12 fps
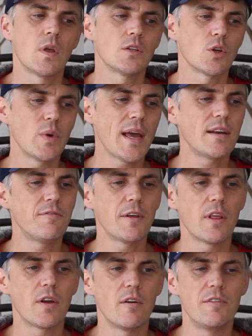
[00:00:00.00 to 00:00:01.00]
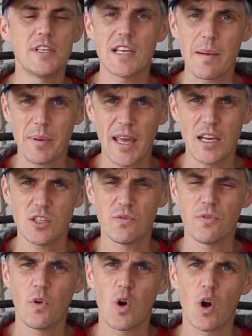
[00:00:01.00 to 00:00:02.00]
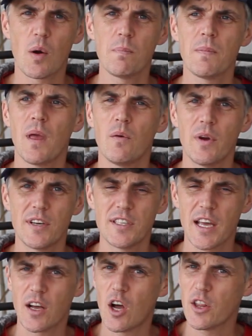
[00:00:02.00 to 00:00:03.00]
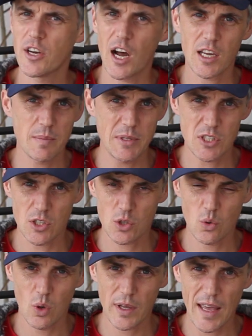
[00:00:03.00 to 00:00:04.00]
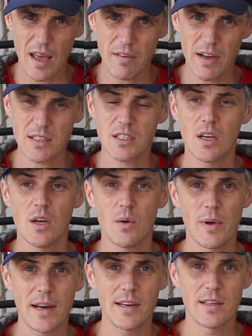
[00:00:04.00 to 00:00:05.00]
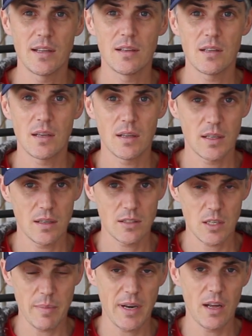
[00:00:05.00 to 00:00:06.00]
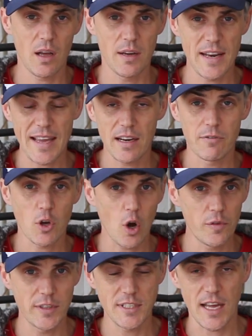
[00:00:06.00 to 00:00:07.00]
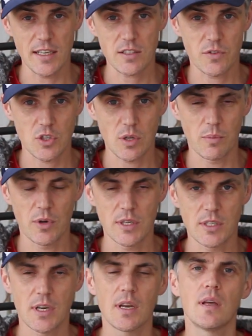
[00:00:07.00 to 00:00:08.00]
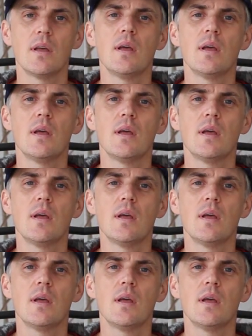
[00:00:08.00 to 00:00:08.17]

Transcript: So we had to fill out a visa application form. We had to take all the documents the school gave us. We had to submit a negative COVID test for some reason,